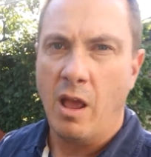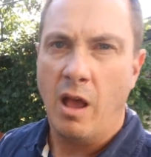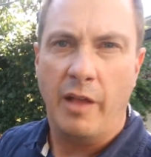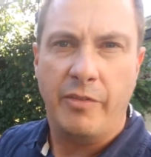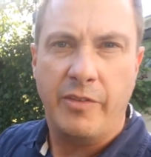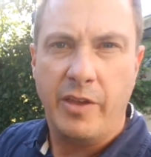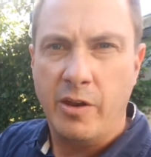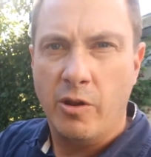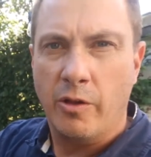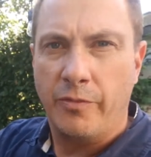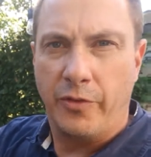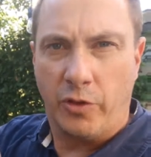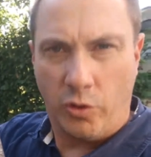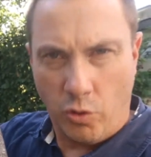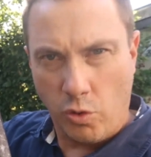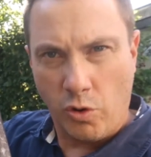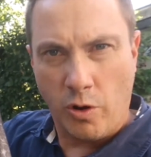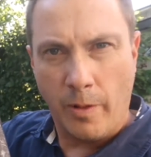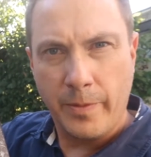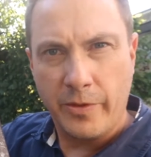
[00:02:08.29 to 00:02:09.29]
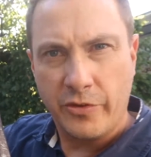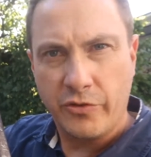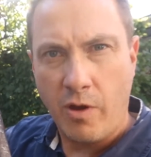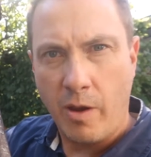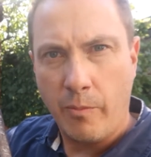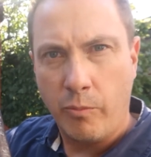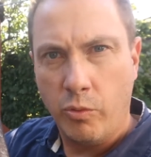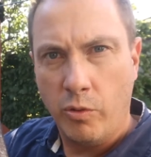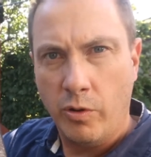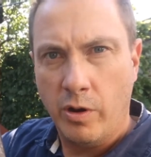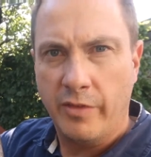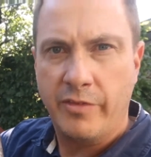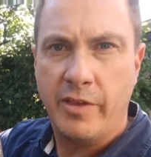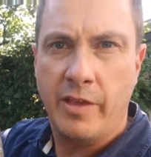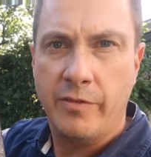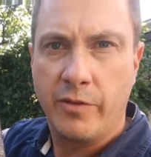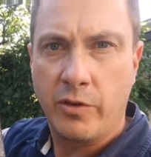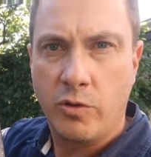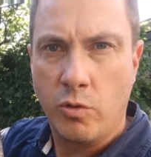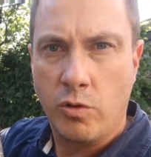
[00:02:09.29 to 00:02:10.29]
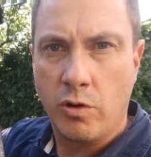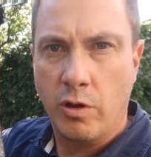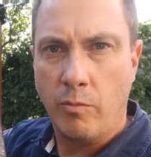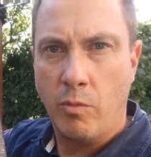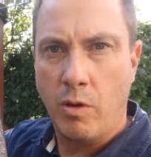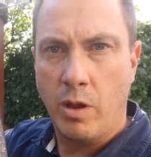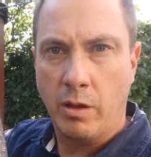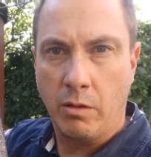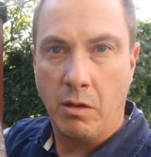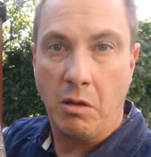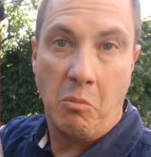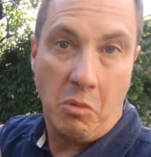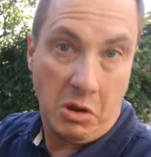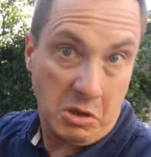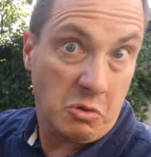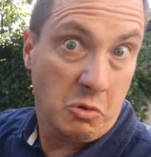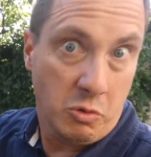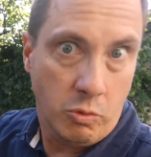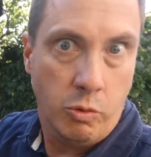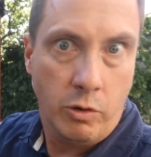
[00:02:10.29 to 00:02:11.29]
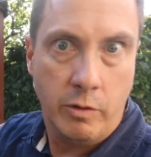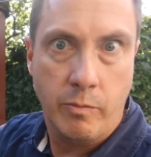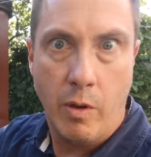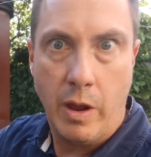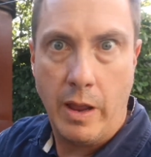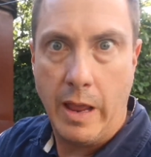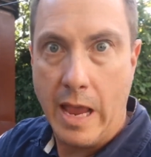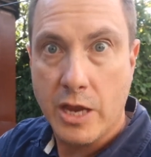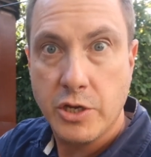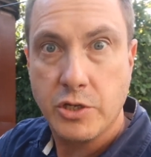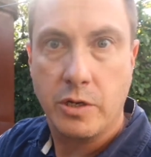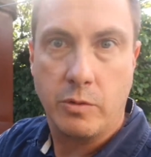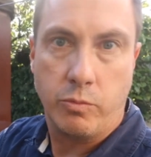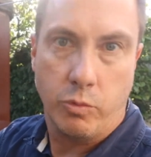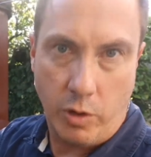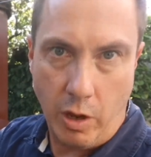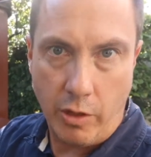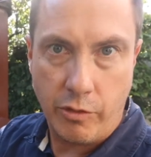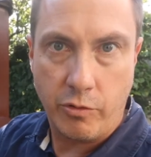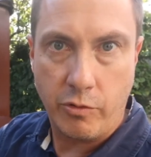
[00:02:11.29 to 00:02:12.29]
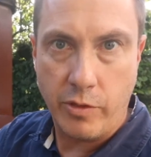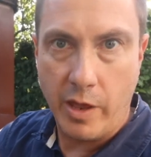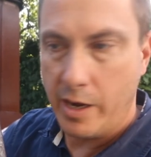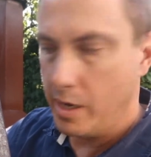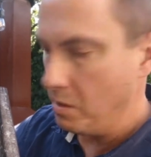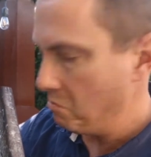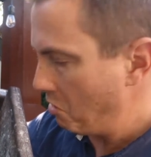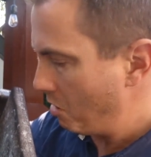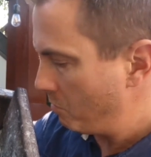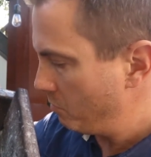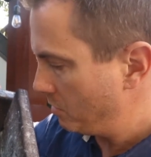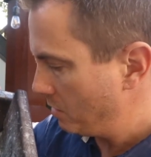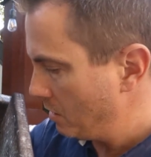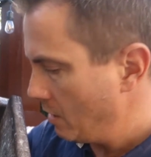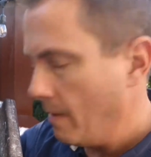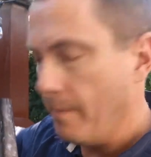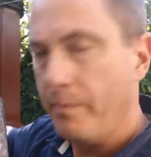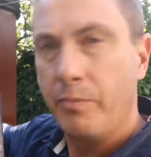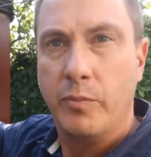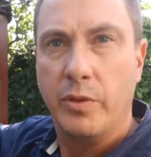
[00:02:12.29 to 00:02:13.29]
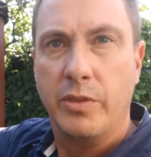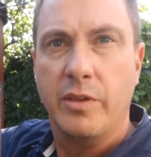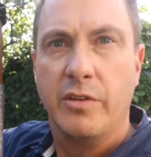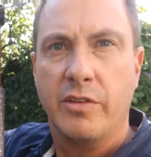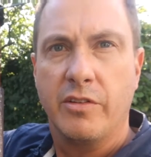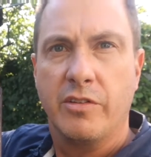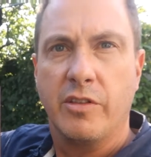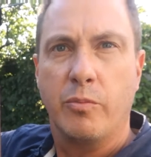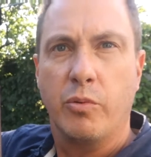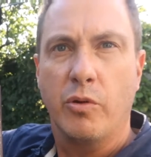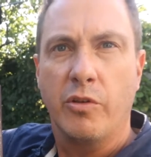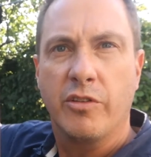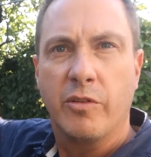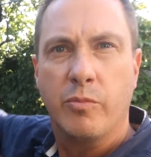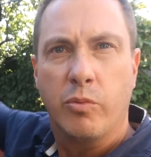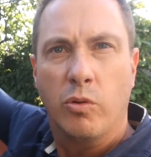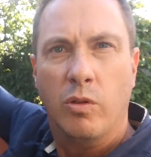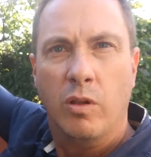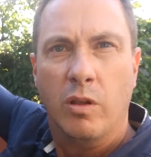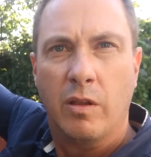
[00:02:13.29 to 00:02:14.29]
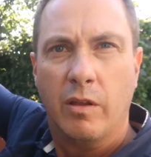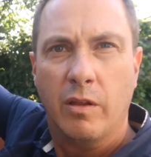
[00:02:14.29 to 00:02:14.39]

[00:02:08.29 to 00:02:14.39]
I tend not to cook on the scrap wood, I tend to cook on my good wood, my ash. We'll go through that in a moment, but this is the principle.